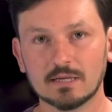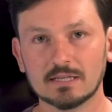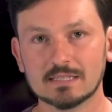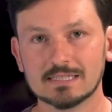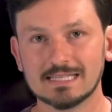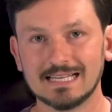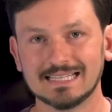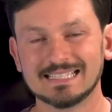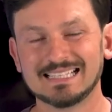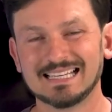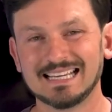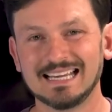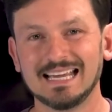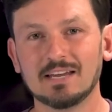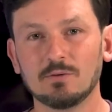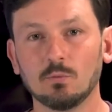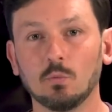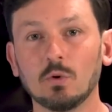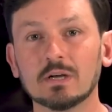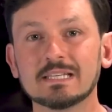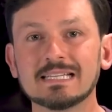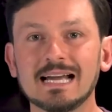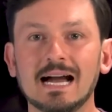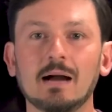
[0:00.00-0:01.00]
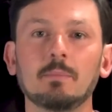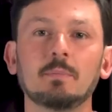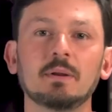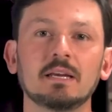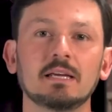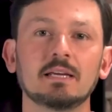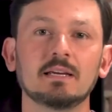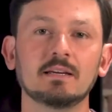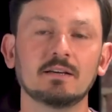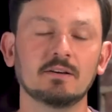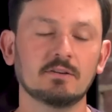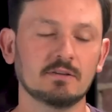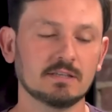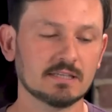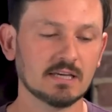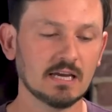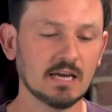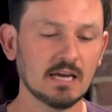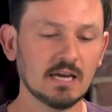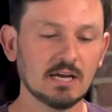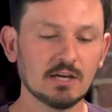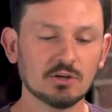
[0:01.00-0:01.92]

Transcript: Because that's, again, what's happening here is